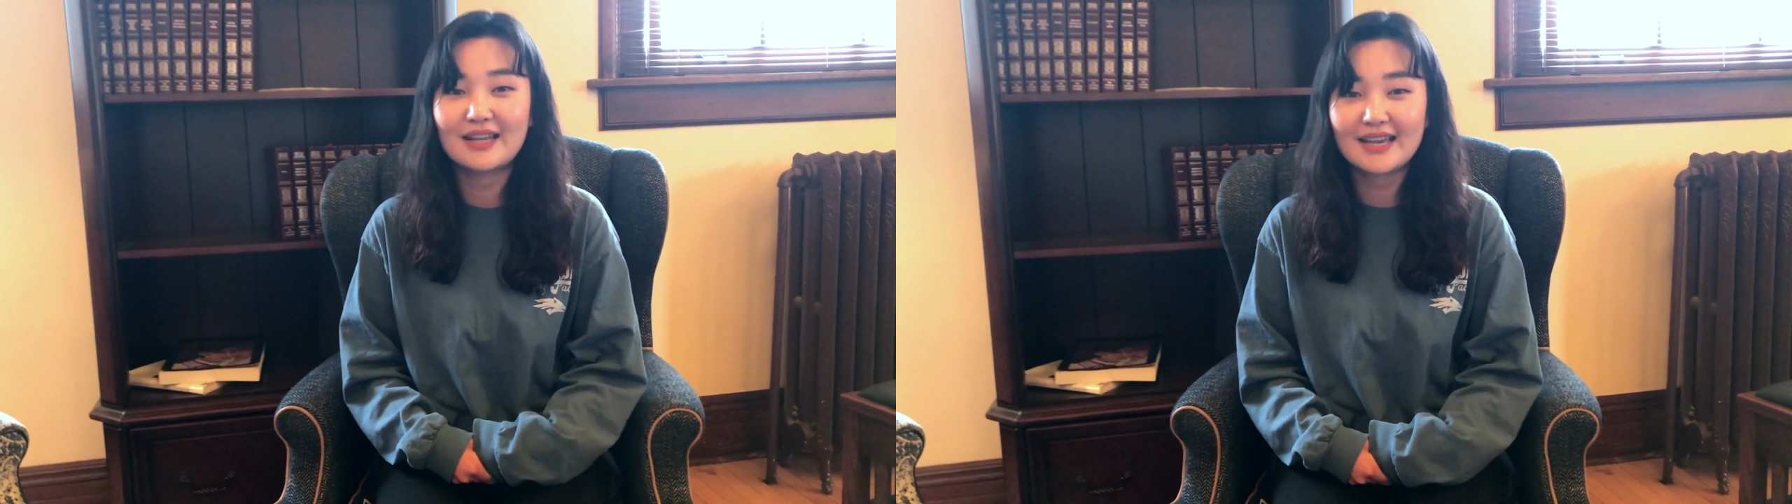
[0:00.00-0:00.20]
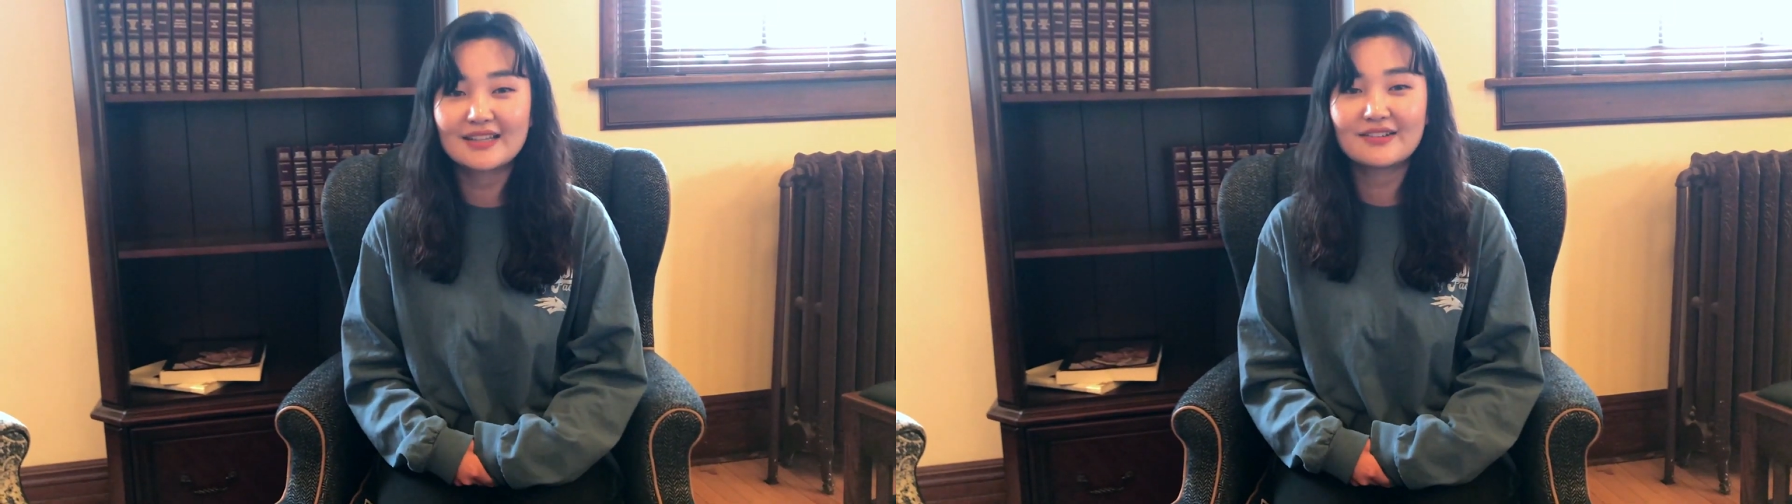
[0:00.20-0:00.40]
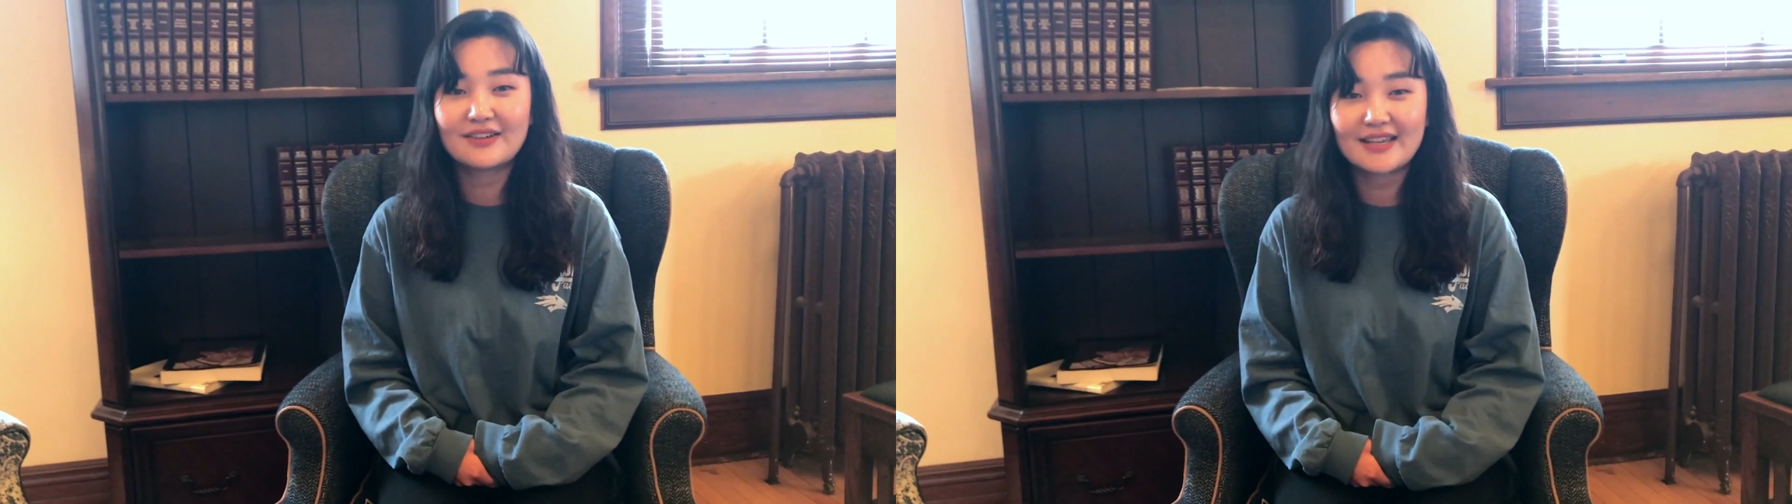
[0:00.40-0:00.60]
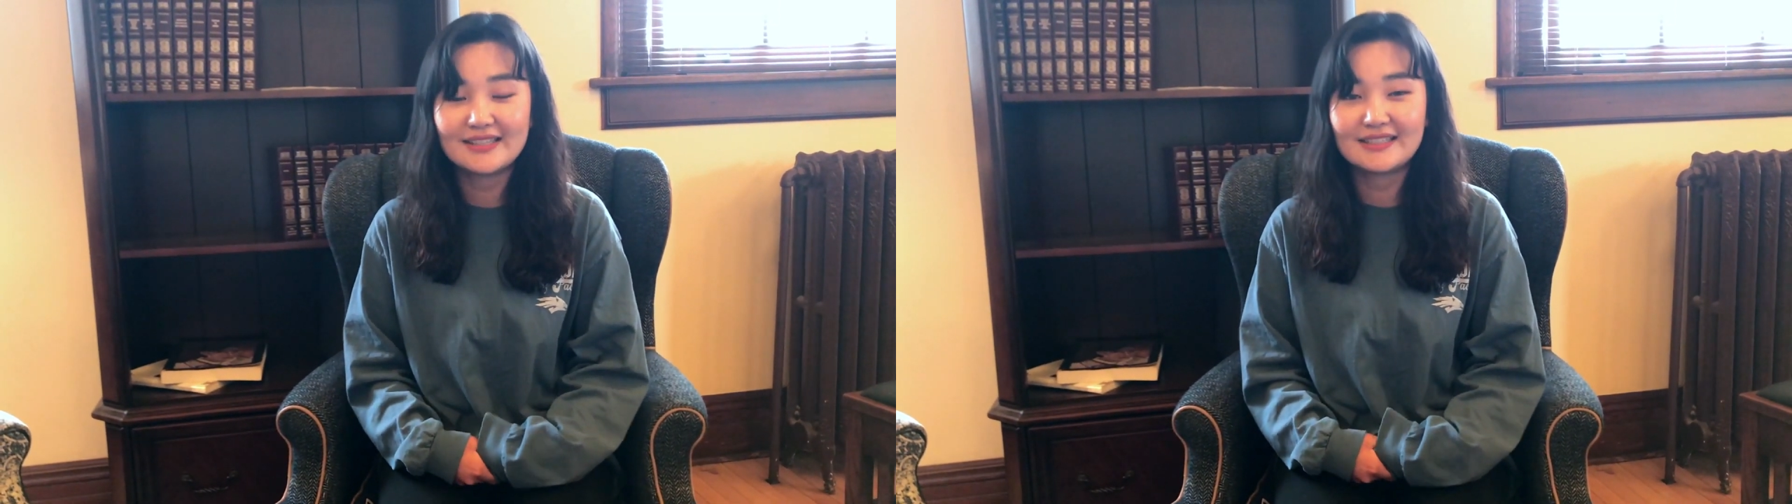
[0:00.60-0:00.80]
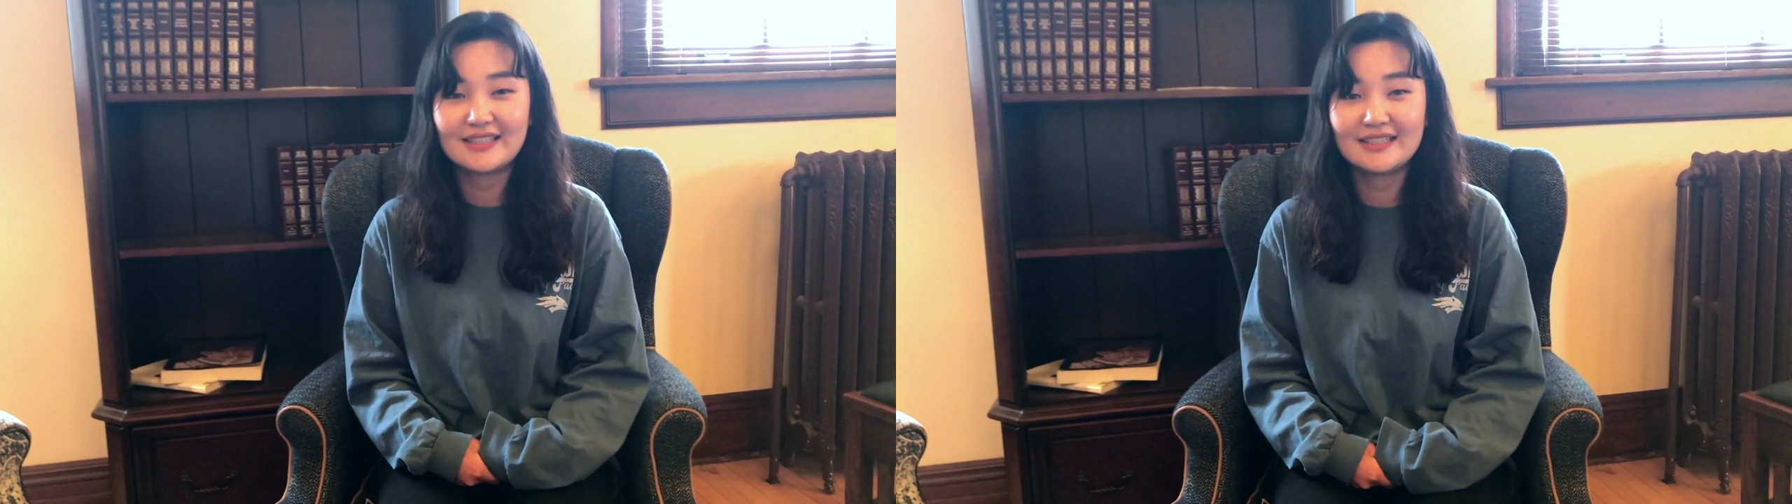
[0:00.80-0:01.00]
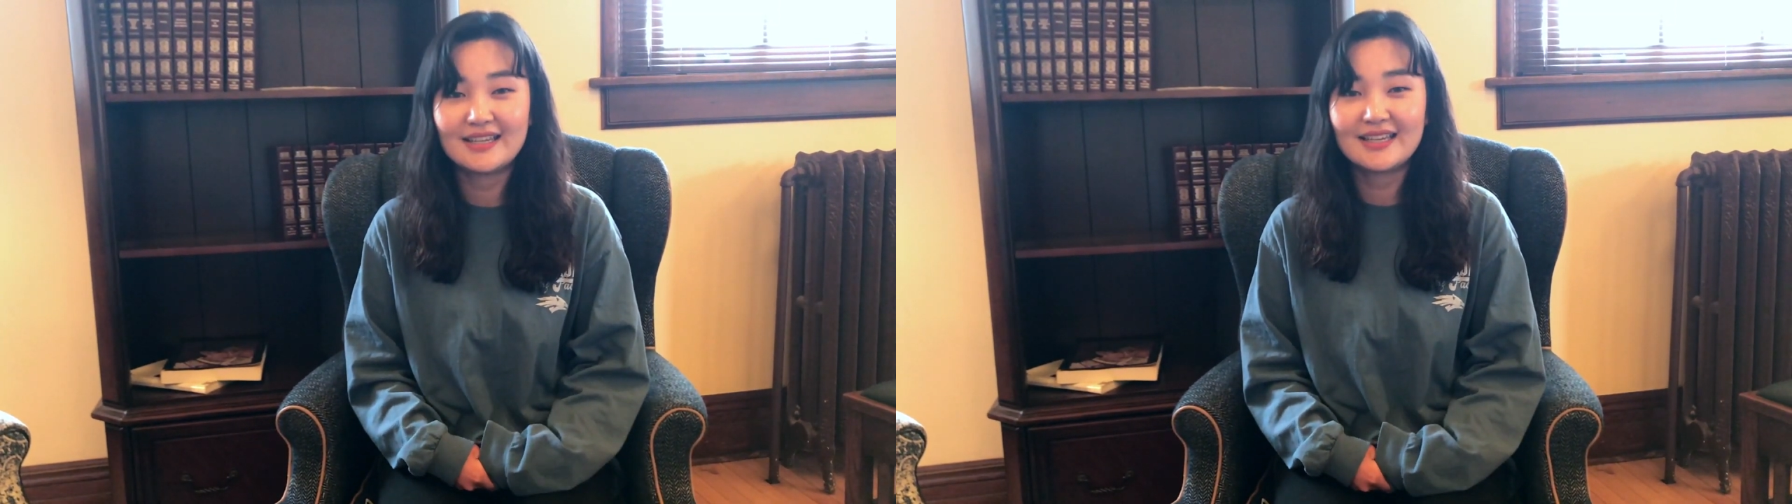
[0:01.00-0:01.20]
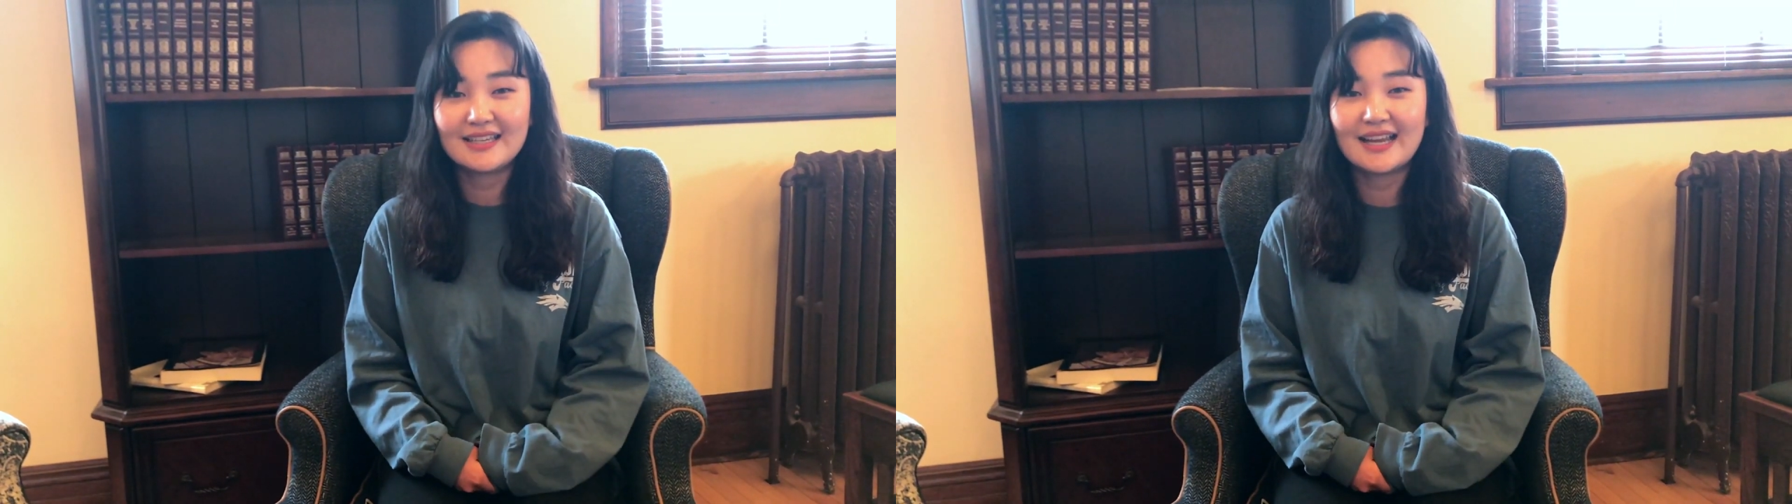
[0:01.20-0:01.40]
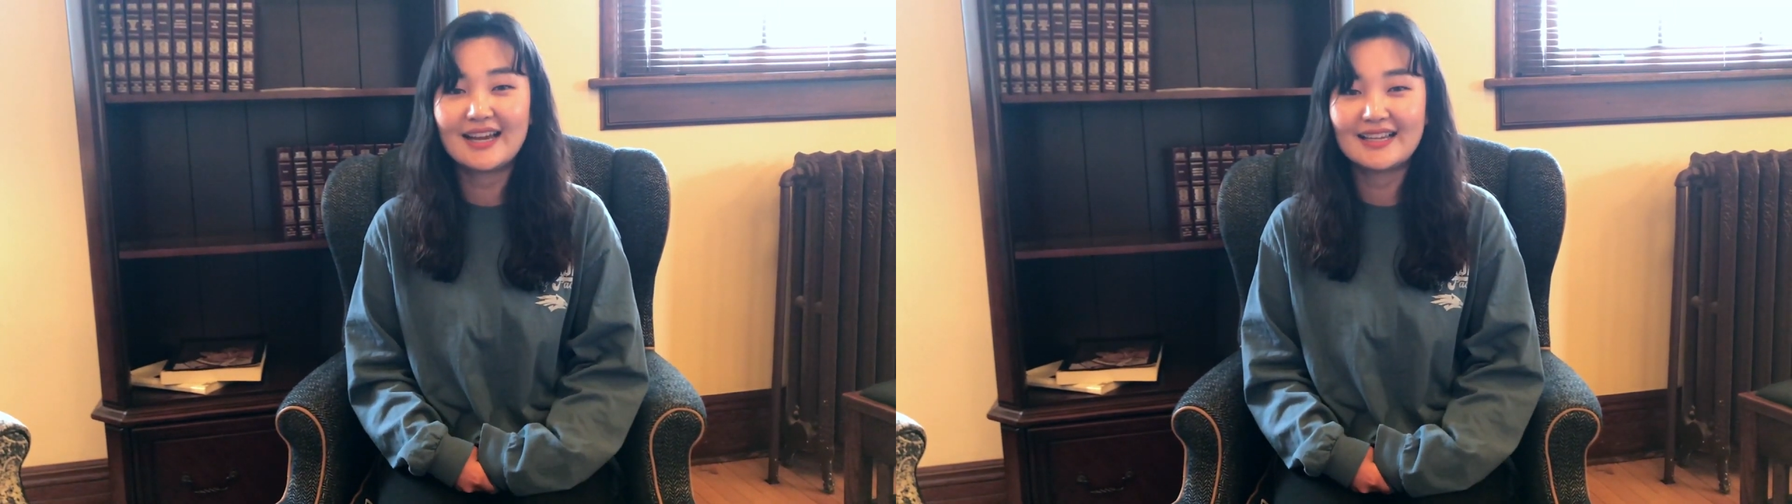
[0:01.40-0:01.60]
like crazy
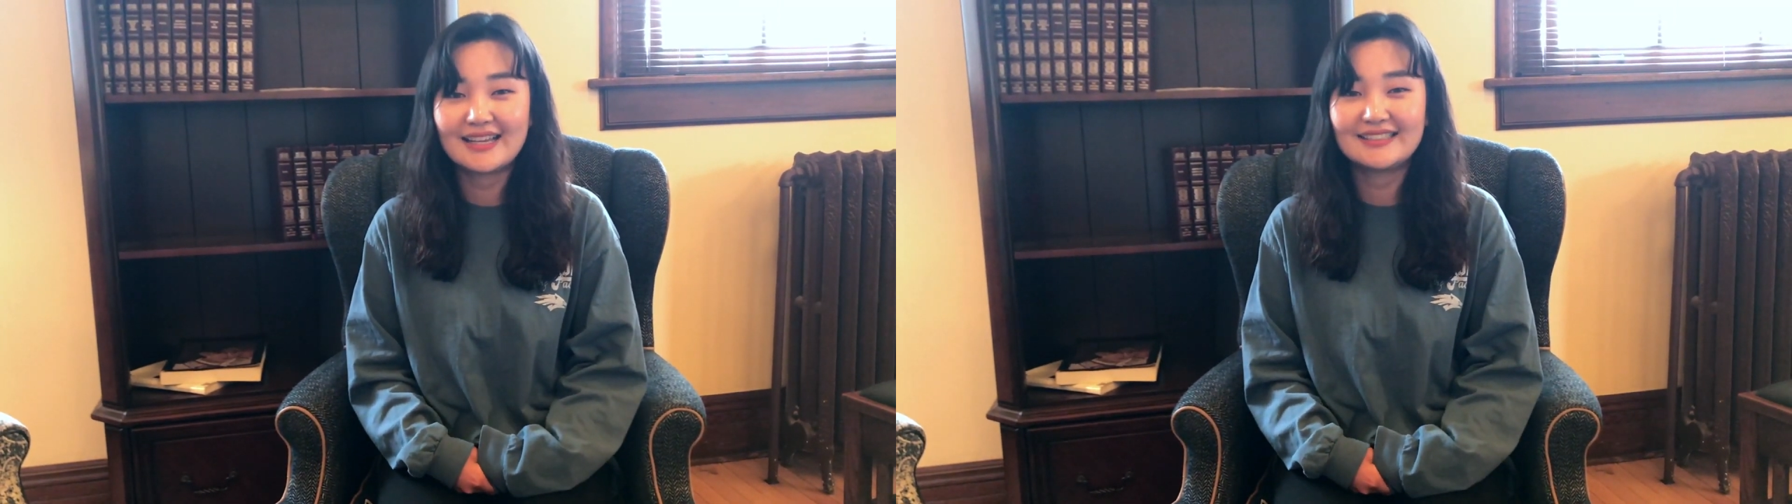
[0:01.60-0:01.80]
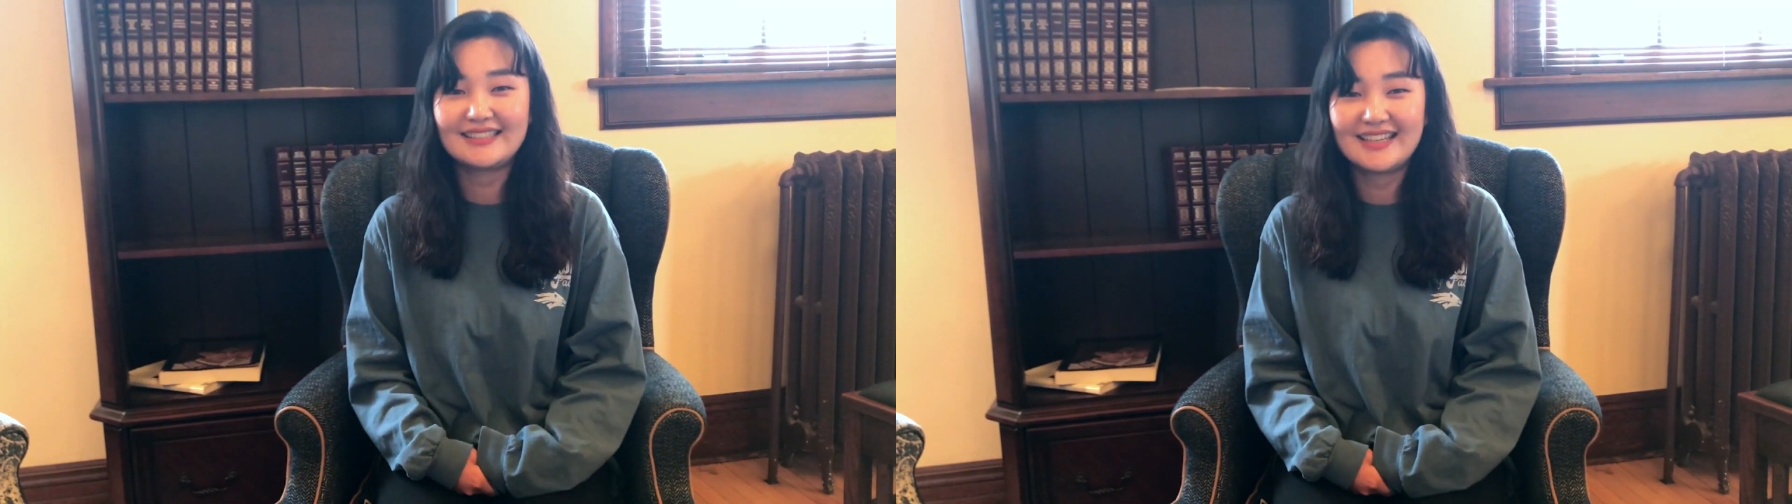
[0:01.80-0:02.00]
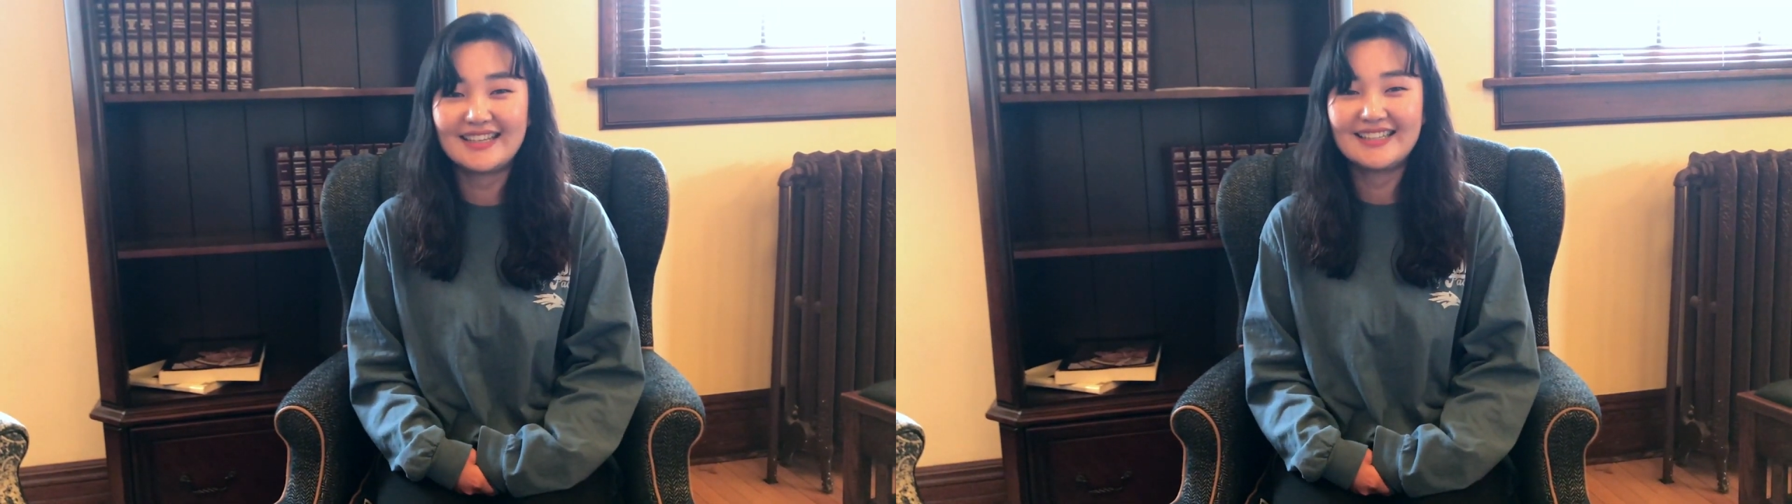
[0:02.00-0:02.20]
in IELC.